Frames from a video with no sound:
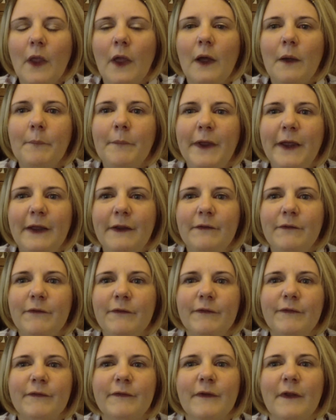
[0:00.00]

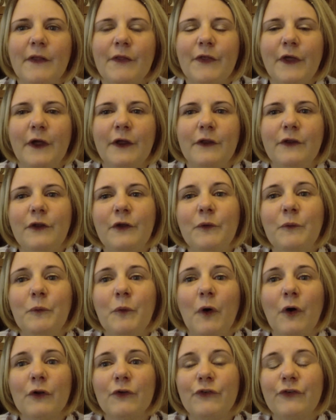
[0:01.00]
means that you
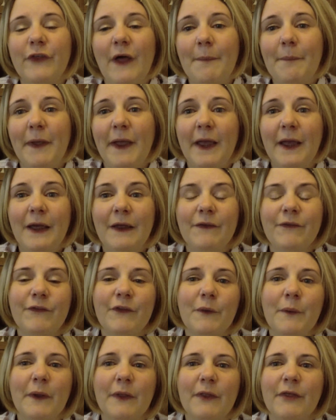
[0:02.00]
watch their peers
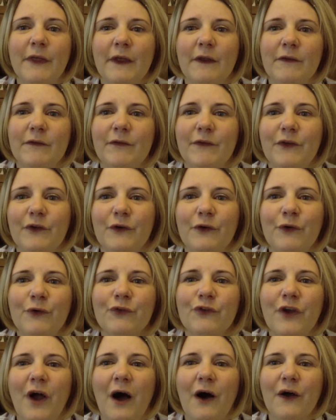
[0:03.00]
doing things that your
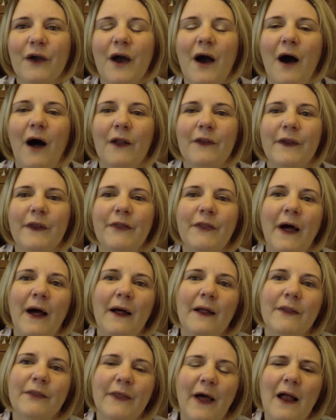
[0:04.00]
child can't, and
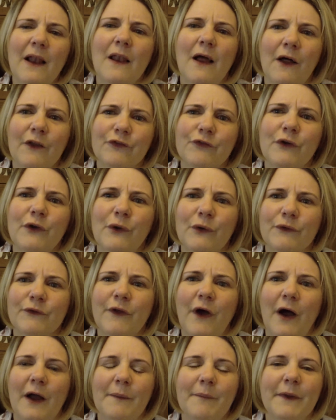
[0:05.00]
that lasts for a long
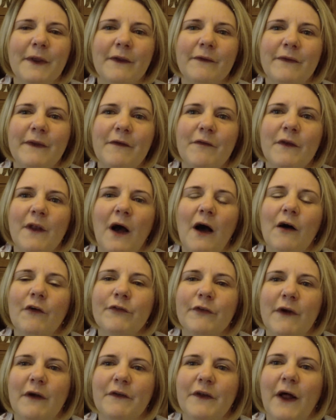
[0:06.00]
time, because even
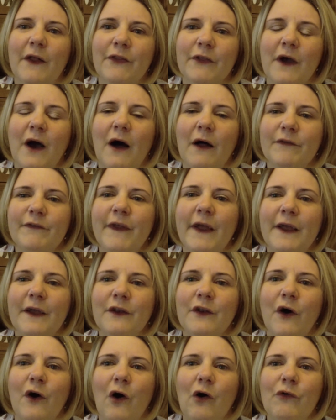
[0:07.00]
after Erin had the cast
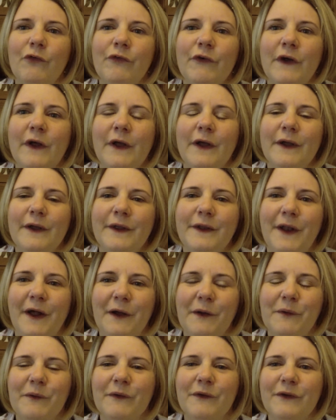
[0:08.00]
taken off, you
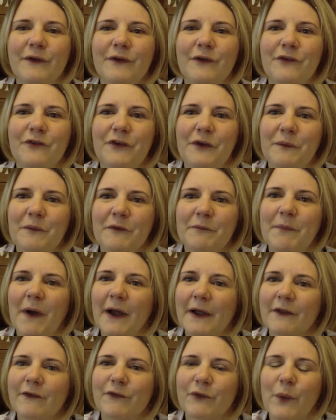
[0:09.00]
know, she was
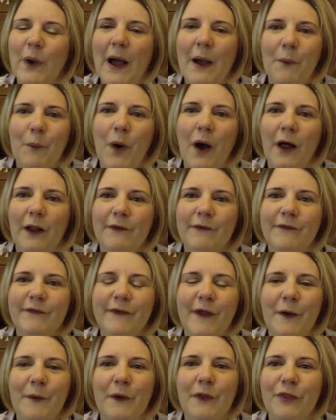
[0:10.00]
back at square one. So
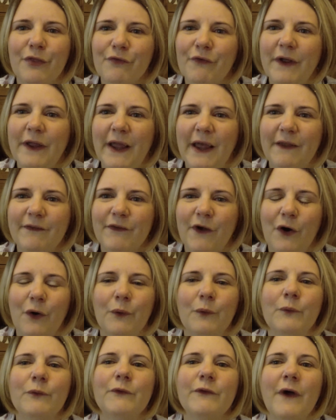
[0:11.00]
at 3 years
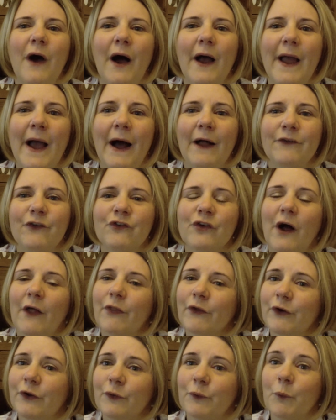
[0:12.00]
old, I had a child
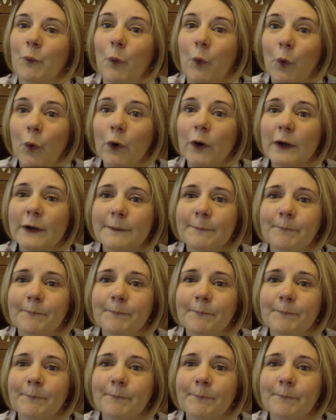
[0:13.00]
that couldn't walk,